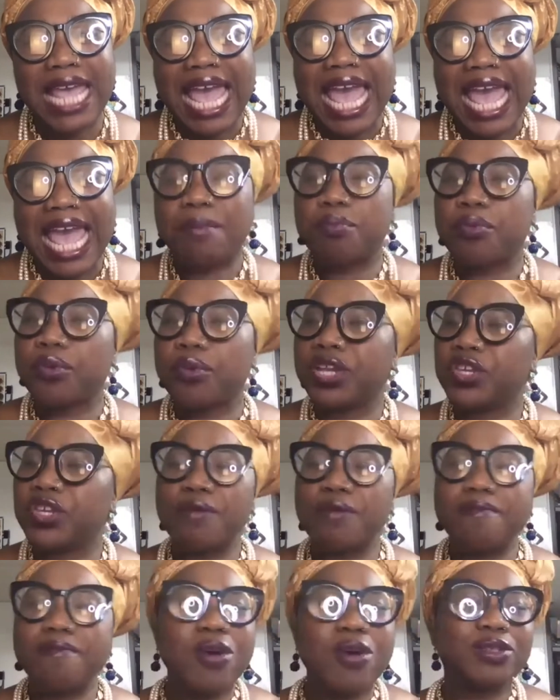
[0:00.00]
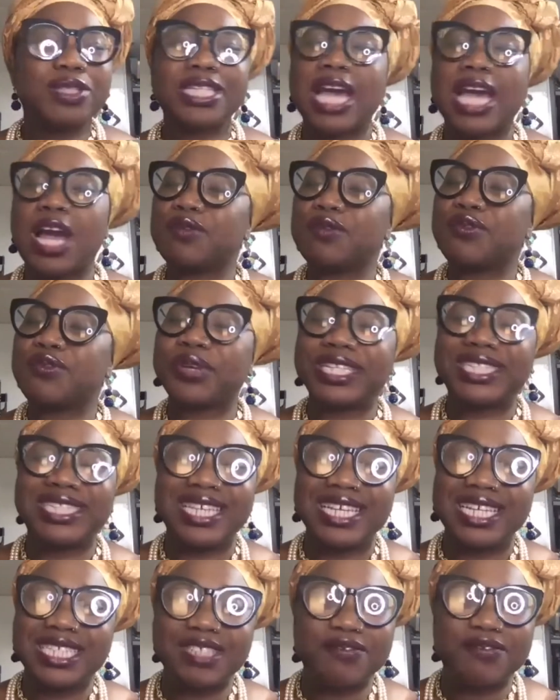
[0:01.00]
I bring you Motown
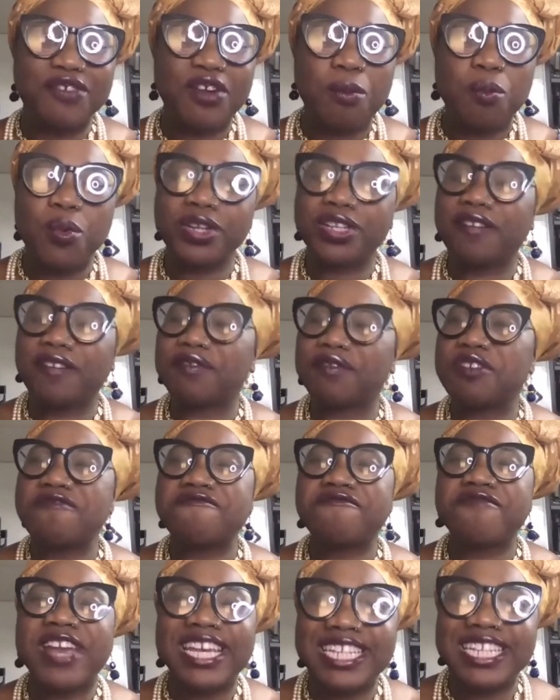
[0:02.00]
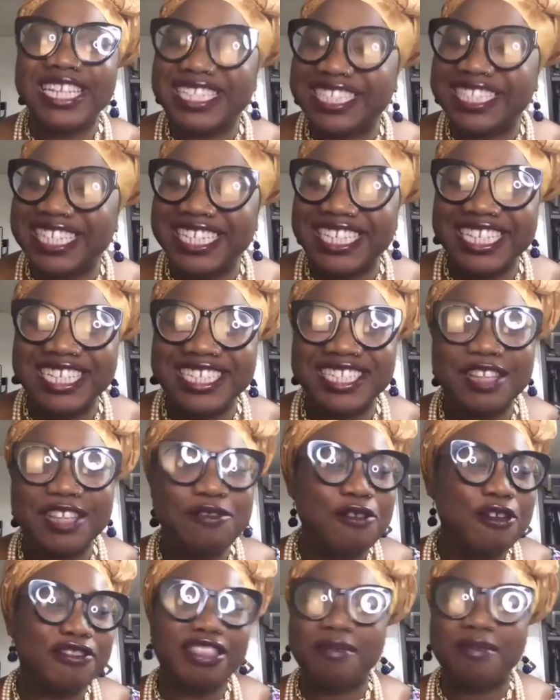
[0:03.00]
greetings from one of the greatest cities in
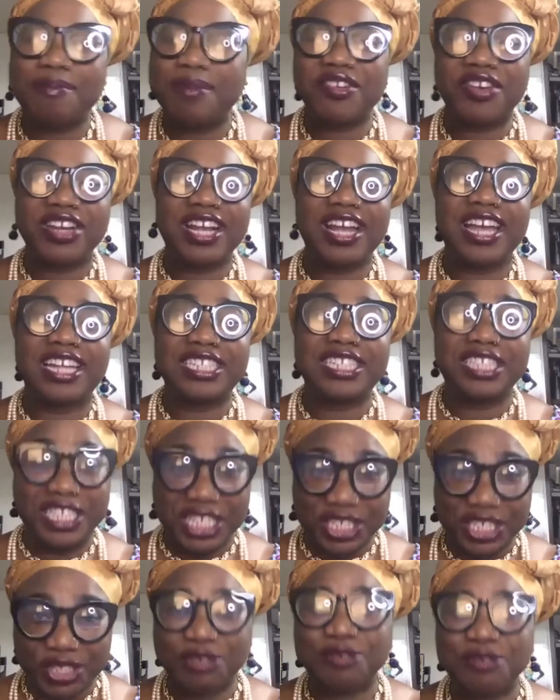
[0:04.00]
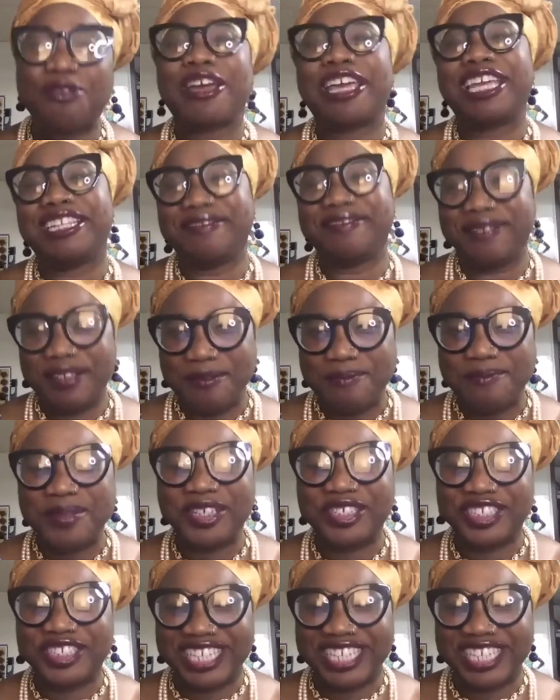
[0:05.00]
North America, Detroit,
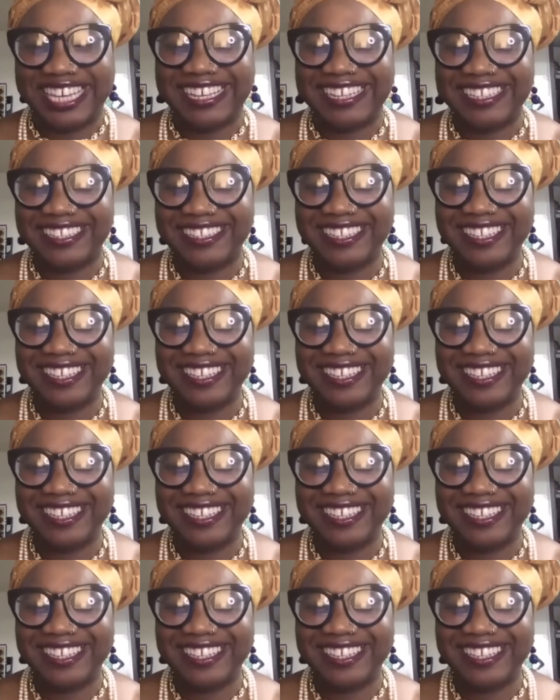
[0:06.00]
Michigan.